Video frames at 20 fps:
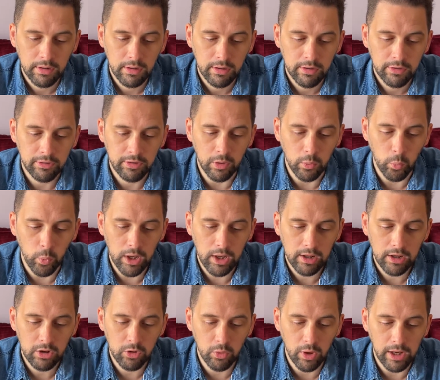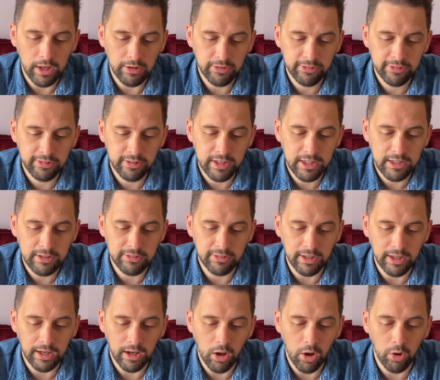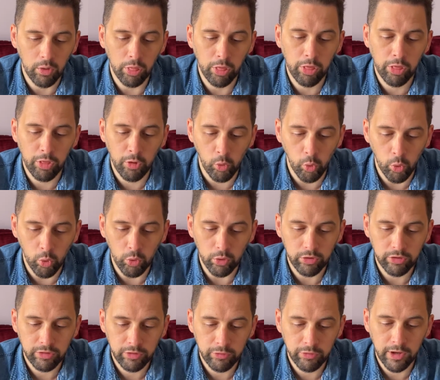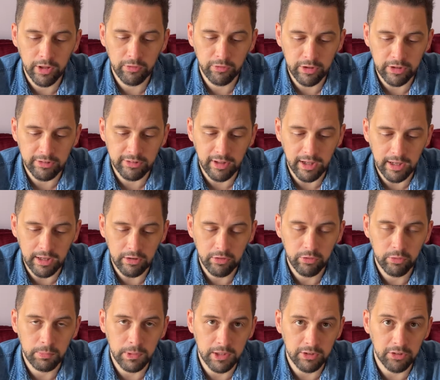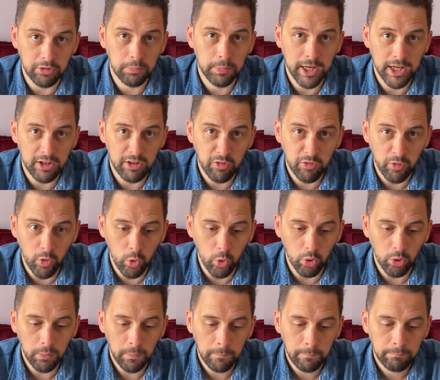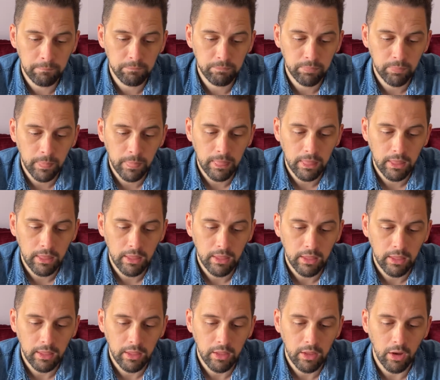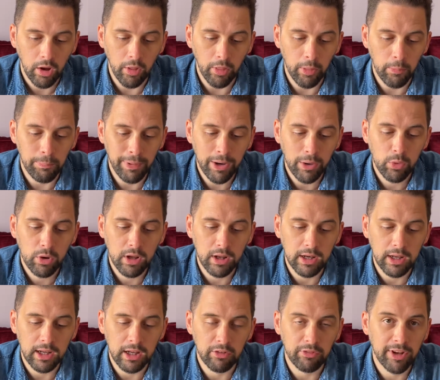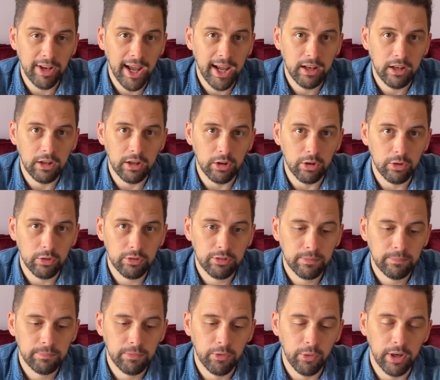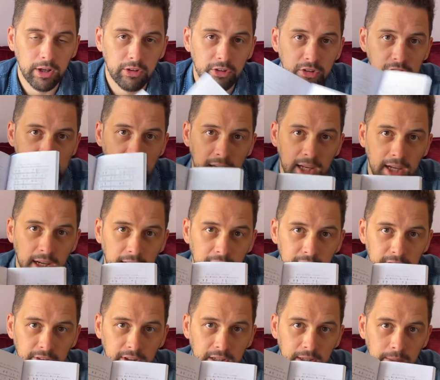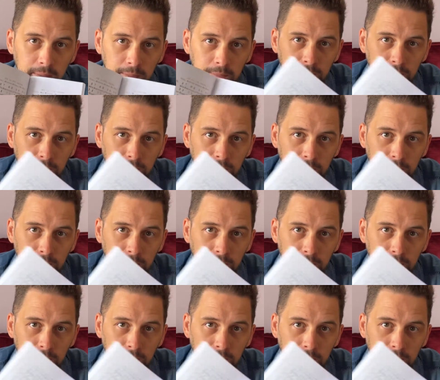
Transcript: So Will and Grace sneezing on Thor's fluffy safe, because it's page 4, on the balcony of Nando's. So I can just check it against here,